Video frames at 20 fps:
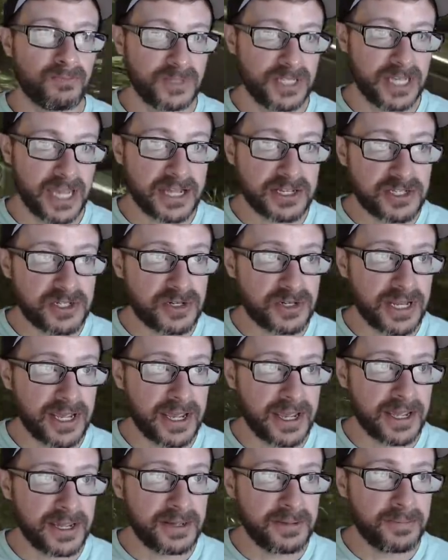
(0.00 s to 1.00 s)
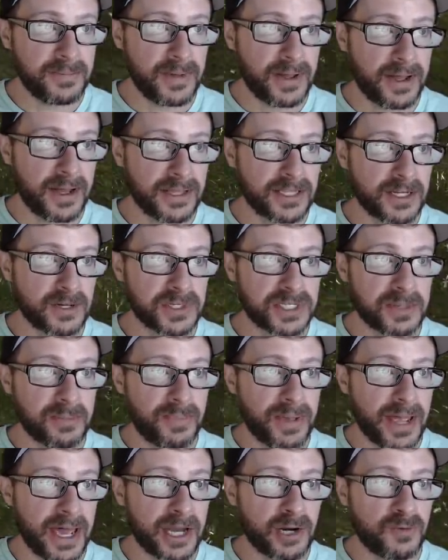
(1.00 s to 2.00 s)
Yesterday, there was a
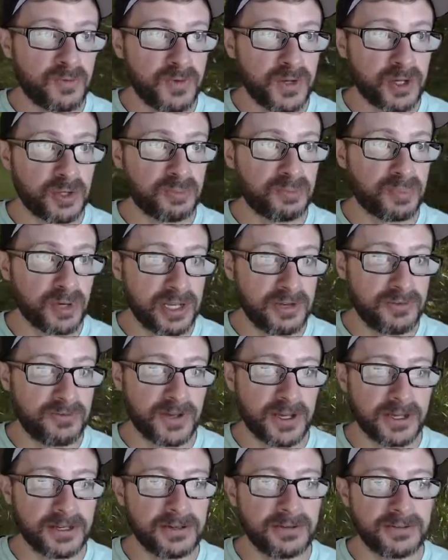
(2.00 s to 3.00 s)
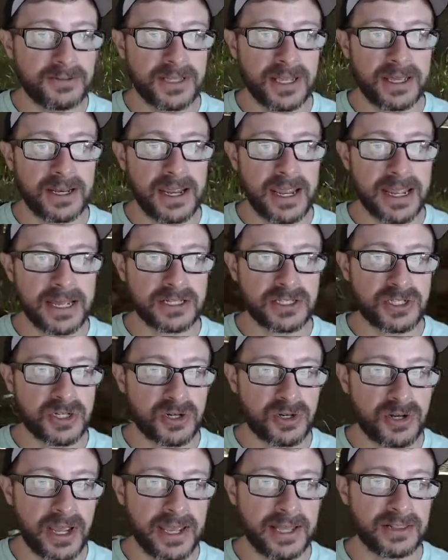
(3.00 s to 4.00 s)
Battlefield briefing that
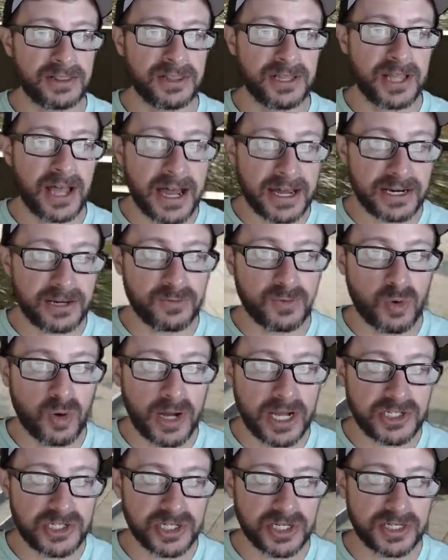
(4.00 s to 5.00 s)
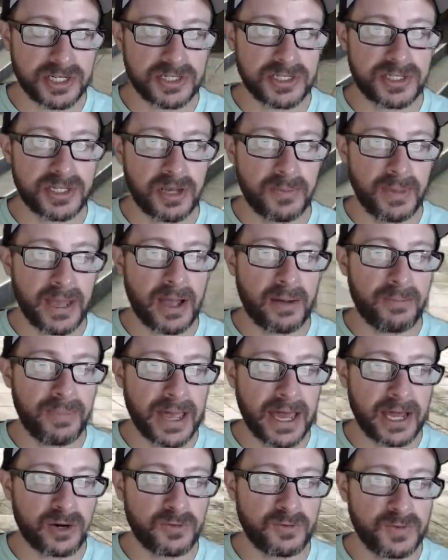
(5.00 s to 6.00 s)
answered a lot of questions about
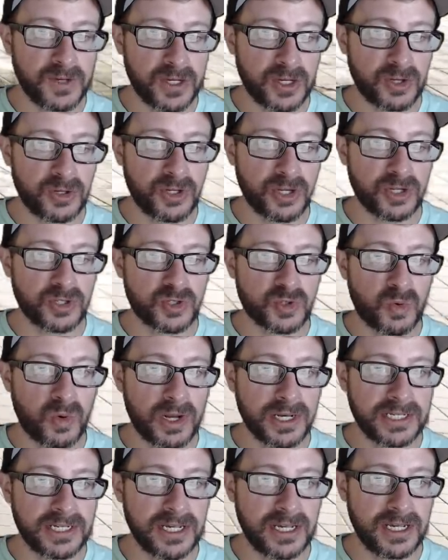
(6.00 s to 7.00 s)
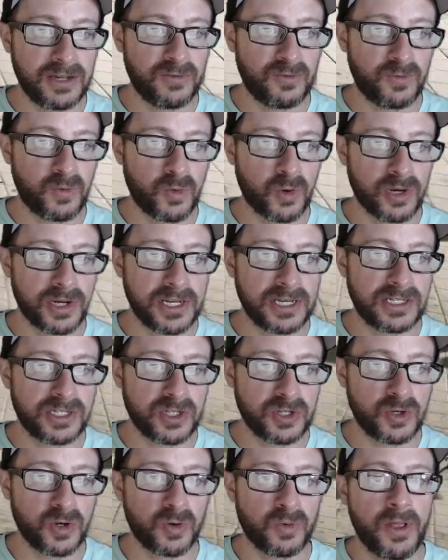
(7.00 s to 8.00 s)
Battlefield
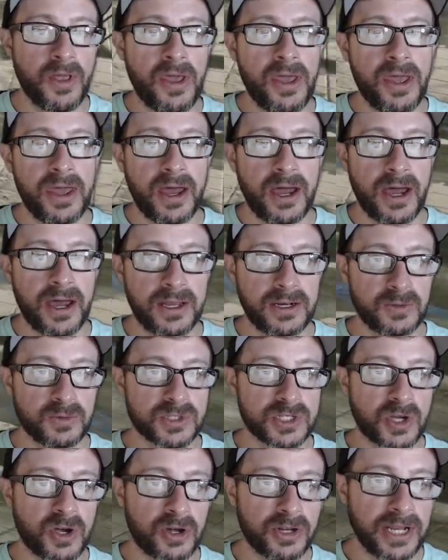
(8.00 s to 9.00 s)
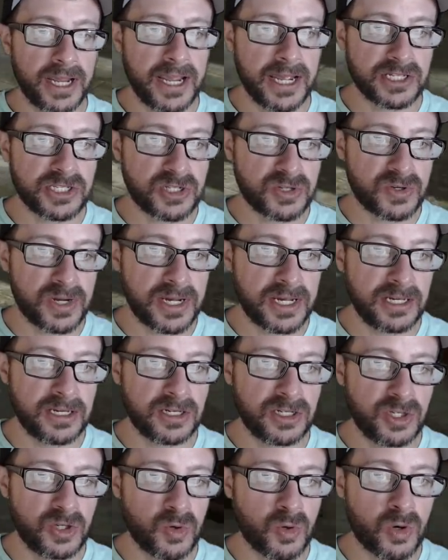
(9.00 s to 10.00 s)
2042. And it was called Answering
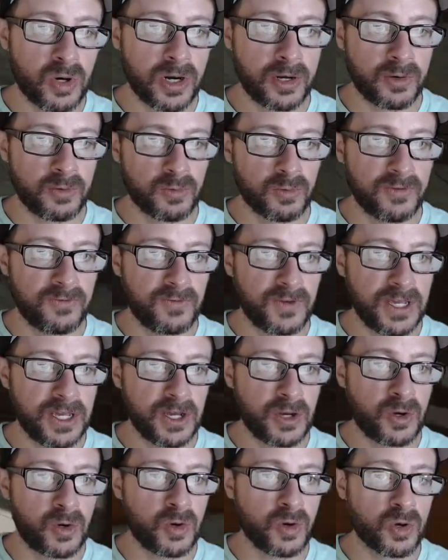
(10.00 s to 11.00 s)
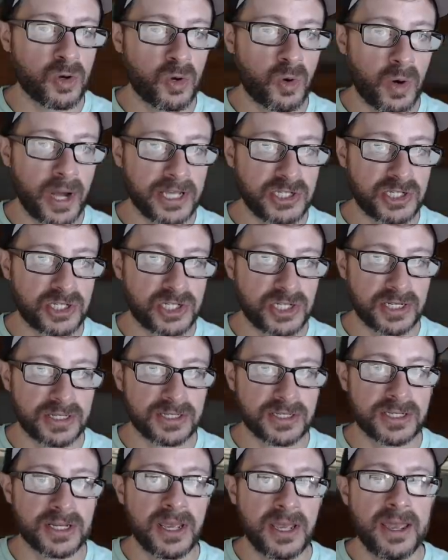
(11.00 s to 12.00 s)
Your Reveal
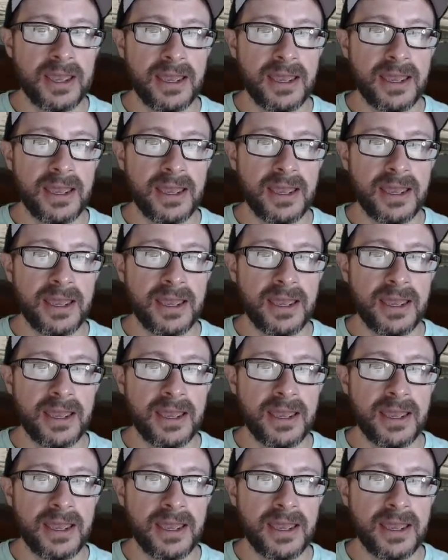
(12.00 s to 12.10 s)
Questions.